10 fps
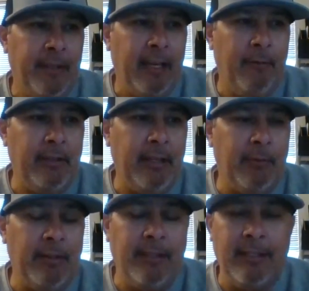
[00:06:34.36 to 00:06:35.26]

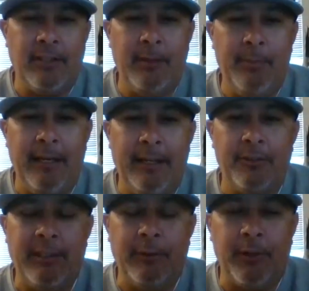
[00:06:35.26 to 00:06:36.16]
everything's going to be a
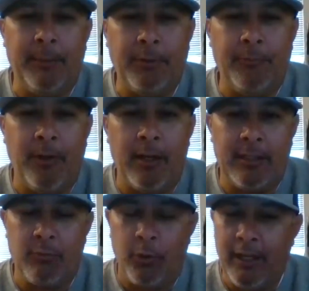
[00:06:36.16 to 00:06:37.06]
little different come the fall,
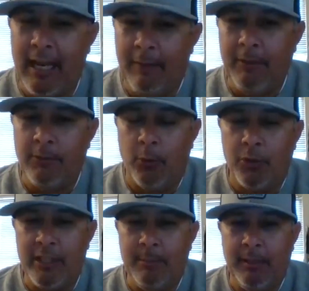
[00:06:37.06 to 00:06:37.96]
because we're going to have these
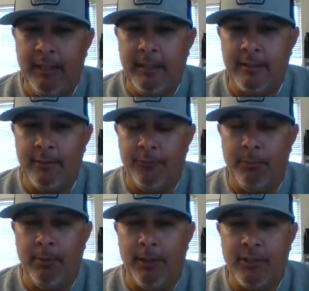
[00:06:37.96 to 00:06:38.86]
4-team leagues in
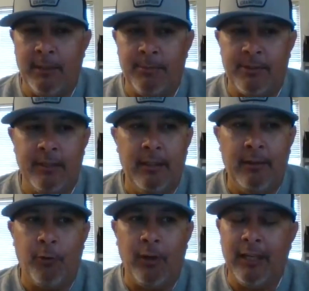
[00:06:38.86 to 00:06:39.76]
football, James,
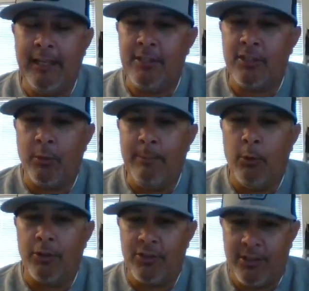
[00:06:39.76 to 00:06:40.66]
for at least 3
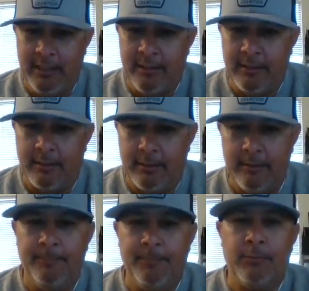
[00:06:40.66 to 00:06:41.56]
more seasons.
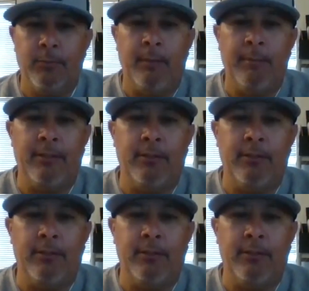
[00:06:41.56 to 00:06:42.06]
That's what I'm into.